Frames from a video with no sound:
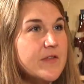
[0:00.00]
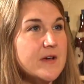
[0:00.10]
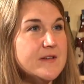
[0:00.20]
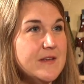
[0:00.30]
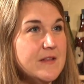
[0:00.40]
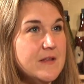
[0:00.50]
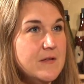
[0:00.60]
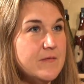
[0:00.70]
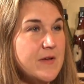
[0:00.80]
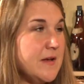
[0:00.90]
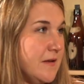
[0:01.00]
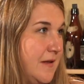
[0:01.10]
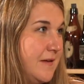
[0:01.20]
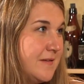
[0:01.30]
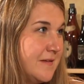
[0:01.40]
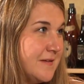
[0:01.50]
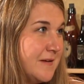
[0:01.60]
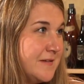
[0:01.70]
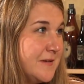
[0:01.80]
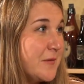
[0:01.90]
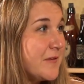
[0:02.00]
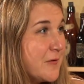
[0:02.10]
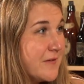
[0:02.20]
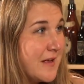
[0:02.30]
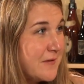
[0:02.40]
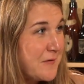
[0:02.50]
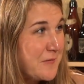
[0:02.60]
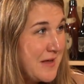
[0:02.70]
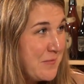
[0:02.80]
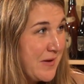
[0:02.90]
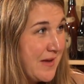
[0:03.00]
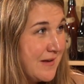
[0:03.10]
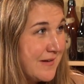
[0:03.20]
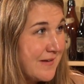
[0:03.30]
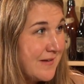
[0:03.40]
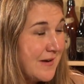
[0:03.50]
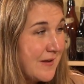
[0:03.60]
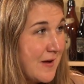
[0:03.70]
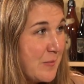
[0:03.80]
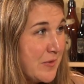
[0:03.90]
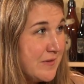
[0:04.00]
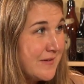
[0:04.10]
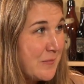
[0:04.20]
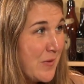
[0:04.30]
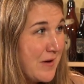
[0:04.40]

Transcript: idea that you've had a yeast since 1920. It sort of sounds like you're keeping it in a kind of cupboard somewhere.